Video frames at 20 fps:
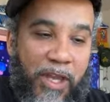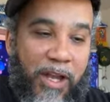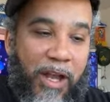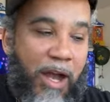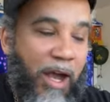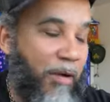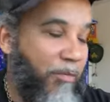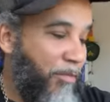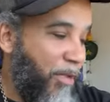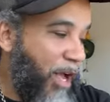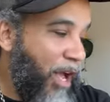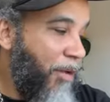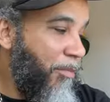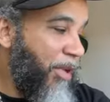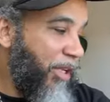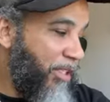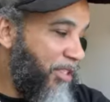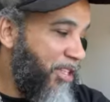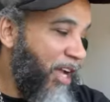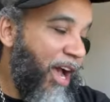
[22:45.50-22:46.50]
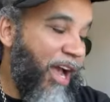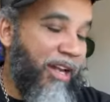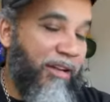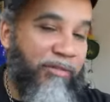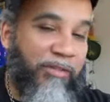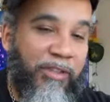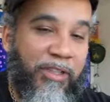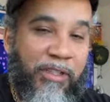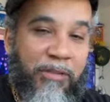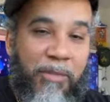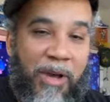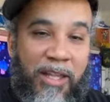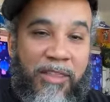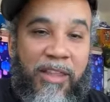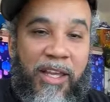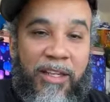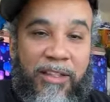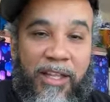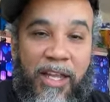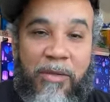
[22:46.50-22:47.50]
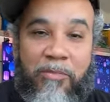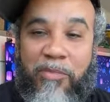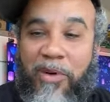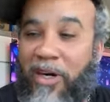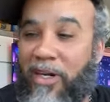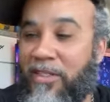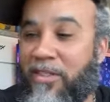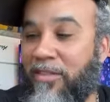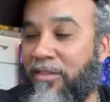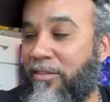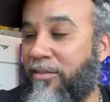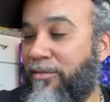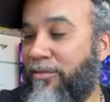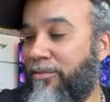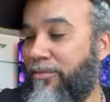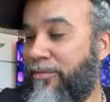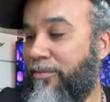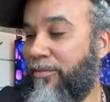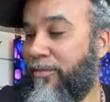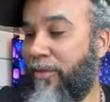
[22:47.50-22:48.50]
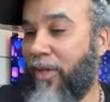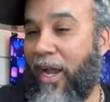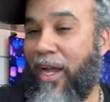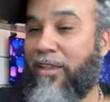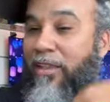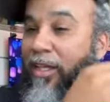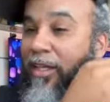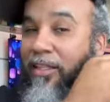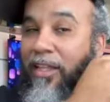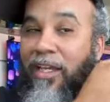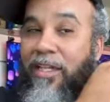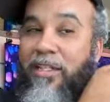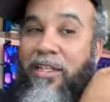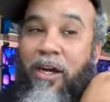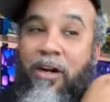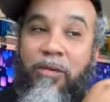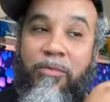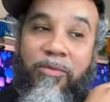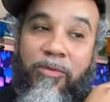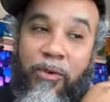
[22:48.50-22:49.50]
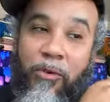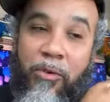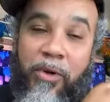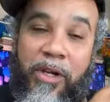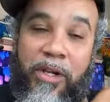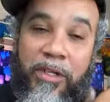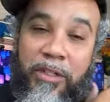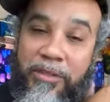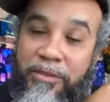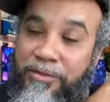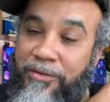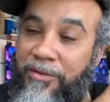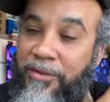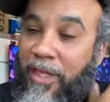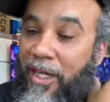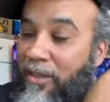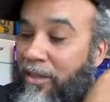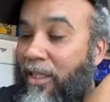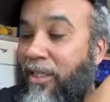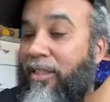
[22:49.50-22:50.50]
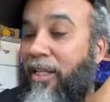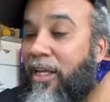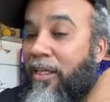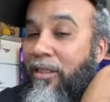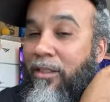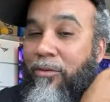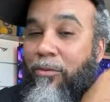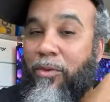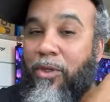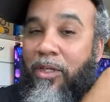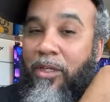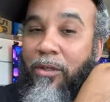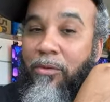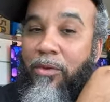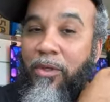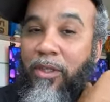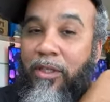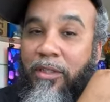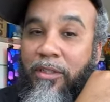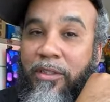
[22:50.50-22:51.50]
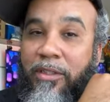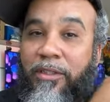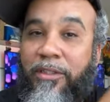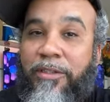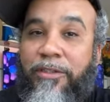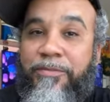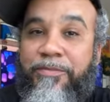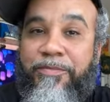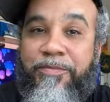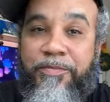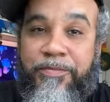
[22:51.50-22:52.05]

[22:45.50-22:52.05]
I'm I'm excited for them. I think they busting. I think they dope for real. I think they look really, really good.